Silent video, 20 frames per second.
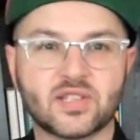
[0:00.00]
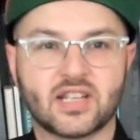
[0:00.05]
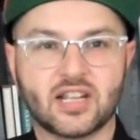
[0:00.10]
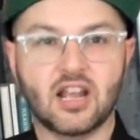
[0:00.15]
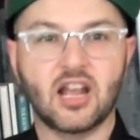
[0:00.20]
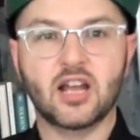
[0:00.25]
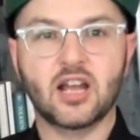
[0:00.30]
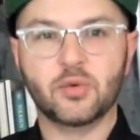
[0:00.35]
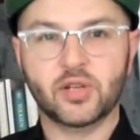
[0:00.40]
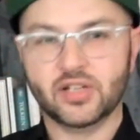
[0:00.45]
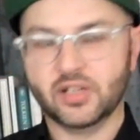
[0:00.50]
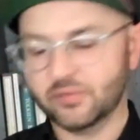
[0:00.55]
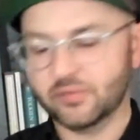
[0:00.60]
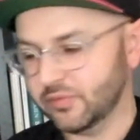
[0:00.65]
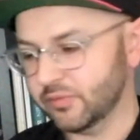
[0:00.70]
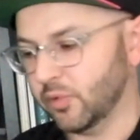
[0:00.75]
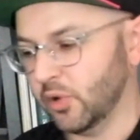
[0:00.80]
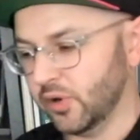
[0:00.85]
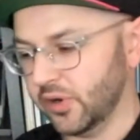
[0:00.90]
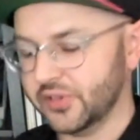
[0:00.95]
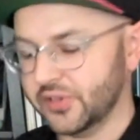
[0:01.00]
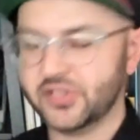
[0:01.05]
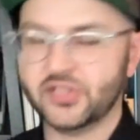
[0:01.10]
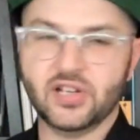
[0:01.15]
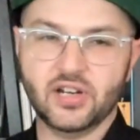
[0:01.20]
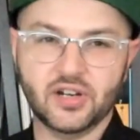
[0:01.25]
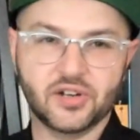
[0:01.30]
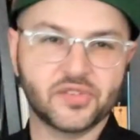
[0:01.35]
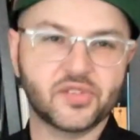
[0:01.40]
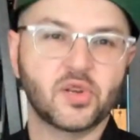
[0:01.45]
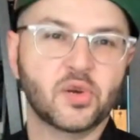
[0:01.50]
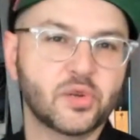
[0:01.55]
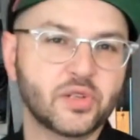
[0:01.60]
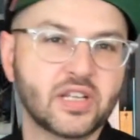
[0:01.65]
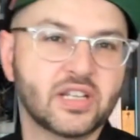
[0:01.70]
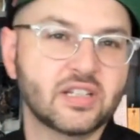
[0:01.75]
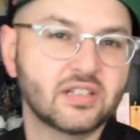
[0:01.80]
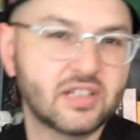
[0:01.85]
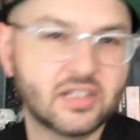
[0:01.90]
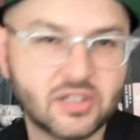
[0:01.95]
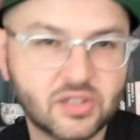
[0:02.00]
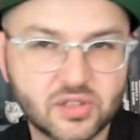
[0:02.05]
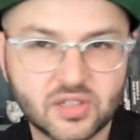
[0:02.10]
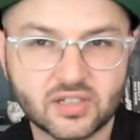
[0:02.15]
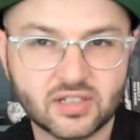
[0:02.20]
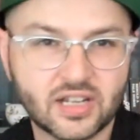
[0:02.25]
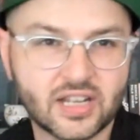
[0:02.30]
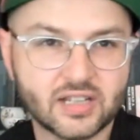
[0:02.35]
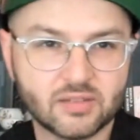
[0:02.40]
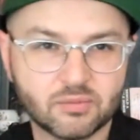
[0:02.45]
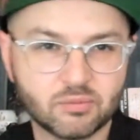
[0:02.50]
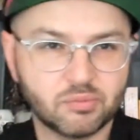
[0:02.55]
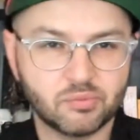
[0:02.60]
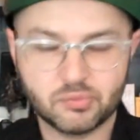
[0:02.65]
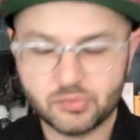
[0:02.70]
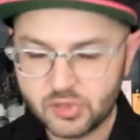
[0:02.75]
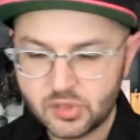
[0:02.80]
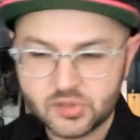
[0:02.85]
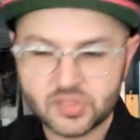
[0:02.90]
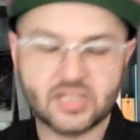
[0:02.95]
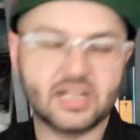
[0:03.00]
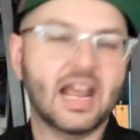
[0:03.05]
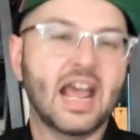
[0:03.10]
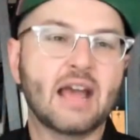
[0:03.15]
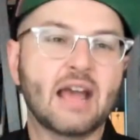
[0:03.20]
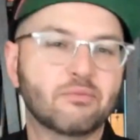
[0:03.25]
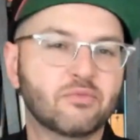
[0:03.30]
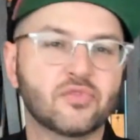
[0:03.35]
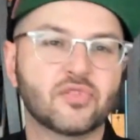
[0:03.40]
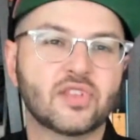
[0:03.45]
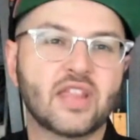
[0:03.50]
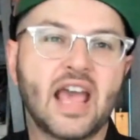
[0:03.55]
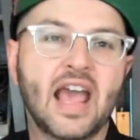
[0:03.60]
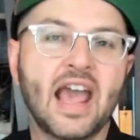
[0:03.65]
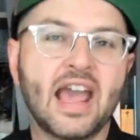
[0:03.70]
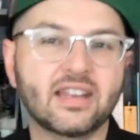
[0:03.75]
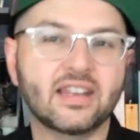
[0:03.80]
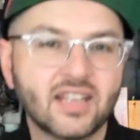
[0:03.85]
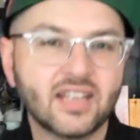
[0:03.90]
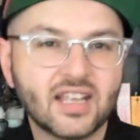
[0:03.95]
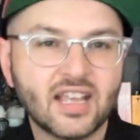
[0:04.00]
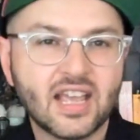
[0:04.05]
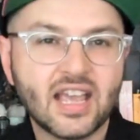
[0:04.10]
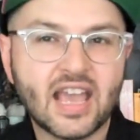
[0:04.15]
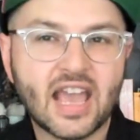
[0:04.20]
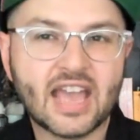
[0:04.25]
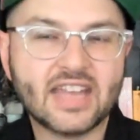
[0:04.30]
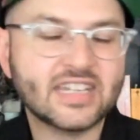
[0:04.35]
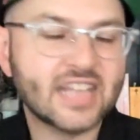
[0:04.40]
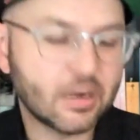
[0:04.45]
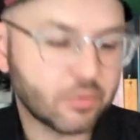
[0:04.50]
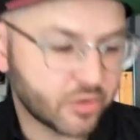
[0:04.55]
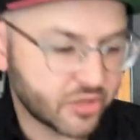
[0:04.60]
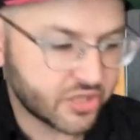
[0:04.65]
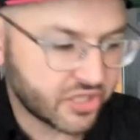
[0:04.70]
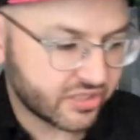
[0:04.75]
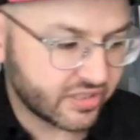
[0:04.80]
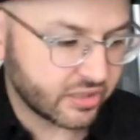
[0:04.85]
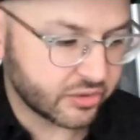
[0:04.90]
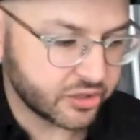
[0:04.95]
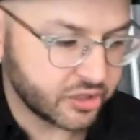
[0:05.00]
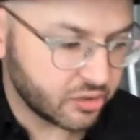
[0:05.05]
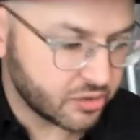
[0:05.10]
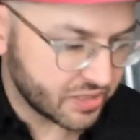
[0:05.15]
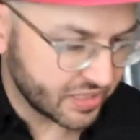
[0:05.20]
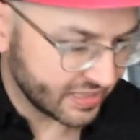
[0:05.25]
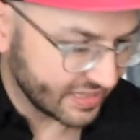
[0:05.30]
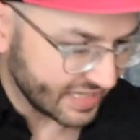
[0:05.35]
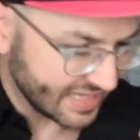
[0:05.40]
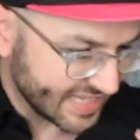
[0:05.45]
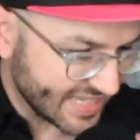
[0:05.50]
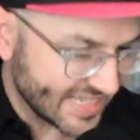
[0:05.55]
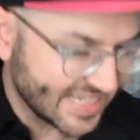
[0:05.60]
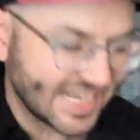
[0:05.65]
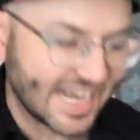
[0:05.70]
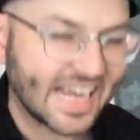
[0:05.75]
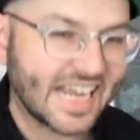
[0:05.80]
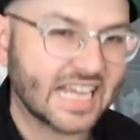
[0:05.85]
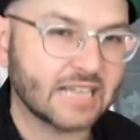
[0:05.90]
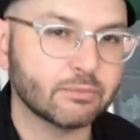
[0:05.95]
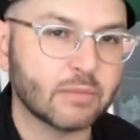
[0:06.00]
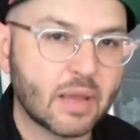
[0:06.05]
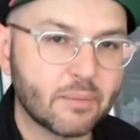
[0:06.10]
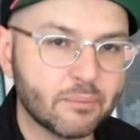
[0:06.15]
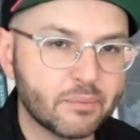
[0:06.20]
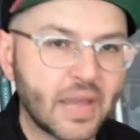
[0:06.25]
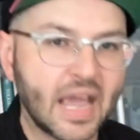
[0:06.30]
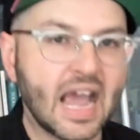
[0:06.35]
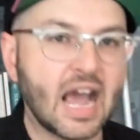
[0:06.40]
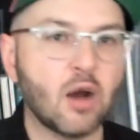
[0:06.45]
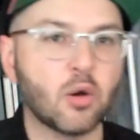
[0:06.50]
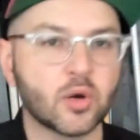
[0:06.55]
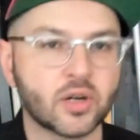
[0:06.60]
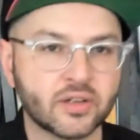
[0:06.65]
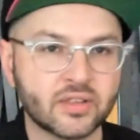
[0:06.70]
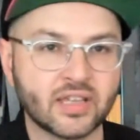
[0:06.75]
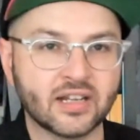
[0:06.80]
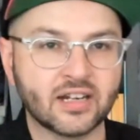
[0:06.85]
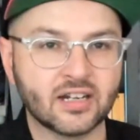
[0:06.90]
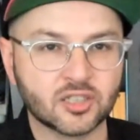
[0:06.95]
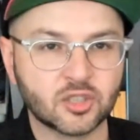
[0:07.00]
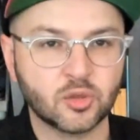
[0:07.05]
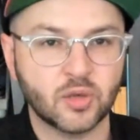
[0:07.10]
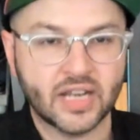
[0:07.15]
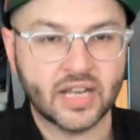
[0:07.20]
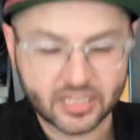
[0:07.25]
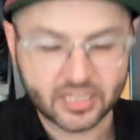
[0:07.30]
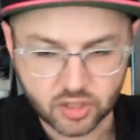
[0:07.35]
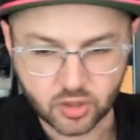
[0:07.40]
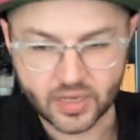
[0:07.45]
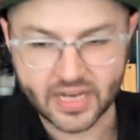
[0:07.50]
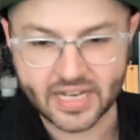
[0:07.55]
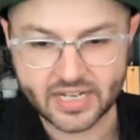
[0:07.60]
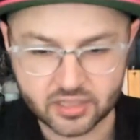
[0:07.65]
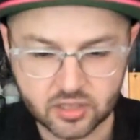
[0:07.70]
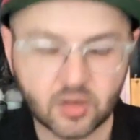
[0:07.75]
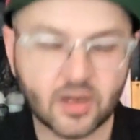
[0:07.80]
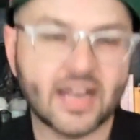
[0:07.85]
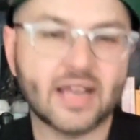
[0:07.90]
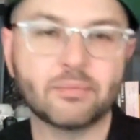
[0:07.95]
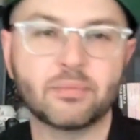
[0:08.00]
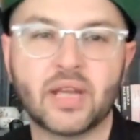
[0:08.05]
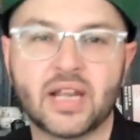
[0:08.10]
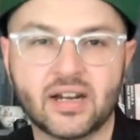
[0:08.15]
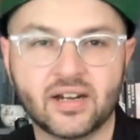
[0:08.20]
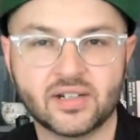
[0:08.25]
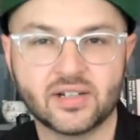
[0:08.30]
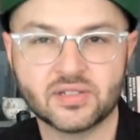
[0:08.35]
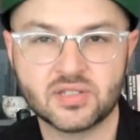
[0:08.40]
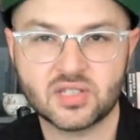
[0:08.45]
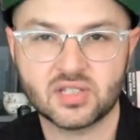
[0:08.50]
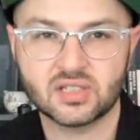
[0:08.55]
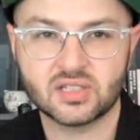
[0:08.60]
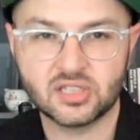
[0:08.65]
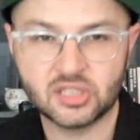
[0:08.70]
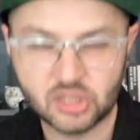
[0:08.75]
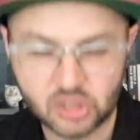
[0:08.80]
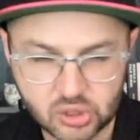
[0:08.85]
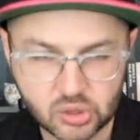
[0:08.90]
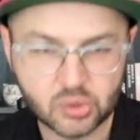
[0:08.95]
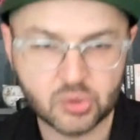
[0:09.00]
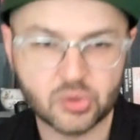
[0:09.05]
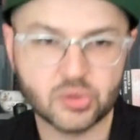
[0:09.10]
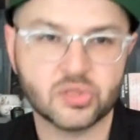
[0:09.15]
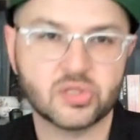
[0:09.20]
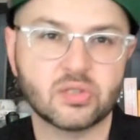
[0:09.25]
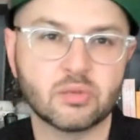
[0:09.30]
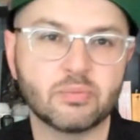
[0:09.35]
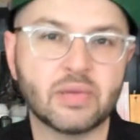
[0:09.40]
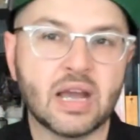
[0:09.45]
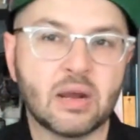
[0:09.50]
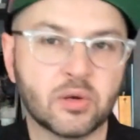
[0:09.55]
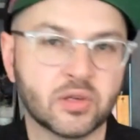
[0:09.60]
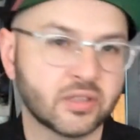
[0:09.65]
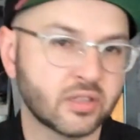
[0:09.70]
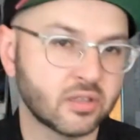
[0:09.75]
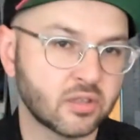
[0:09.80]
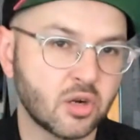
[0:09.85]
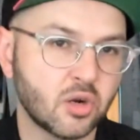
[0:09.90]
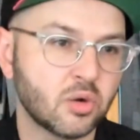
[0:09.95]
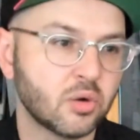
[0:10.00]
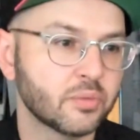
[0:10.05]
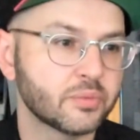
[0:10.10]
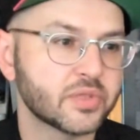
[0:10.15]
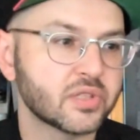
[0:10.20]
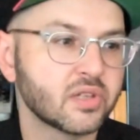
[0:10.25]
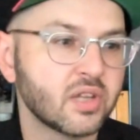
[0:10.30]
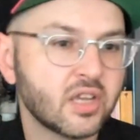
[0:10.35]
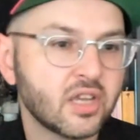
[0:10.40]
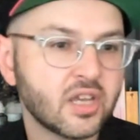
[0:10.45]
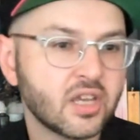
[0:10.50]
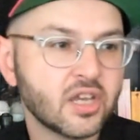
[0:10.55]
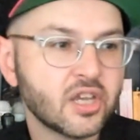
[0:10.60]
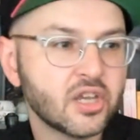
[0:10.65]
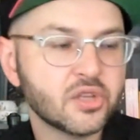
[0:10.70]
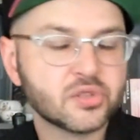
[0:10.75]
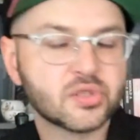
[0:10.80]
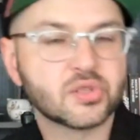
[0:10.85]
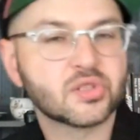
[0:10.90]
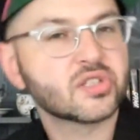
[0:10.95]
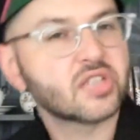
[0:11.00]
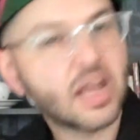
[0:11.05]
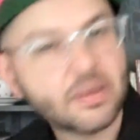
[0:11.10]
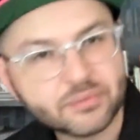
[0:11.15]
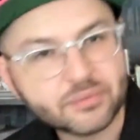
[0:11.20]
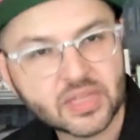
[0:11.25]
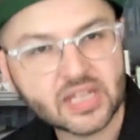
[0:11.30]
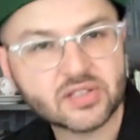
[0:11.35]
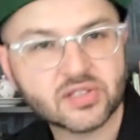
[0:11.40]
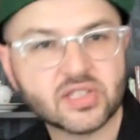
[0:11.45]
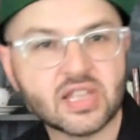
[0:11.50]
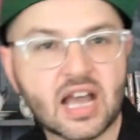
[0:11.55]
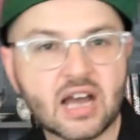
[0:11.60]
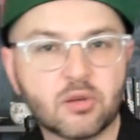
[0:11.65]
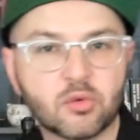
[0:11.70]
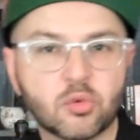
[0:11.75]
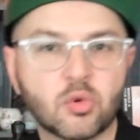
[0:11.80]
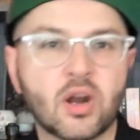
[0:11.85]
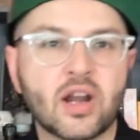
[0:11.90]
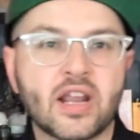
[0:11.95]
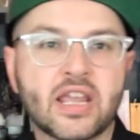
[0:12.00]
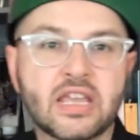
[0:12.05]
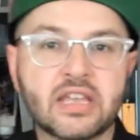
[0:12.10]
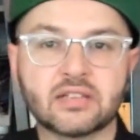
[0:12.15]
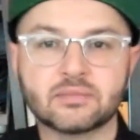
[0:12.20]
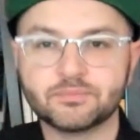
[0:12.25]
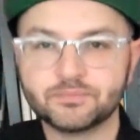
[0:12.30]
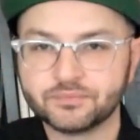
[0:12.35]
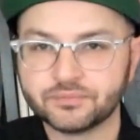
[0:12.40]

Like, oh, I want more serotonin. And you can like use an app for that. And yet we're still using the same power that our great-great-grandparents used to power their homes. So something's not right.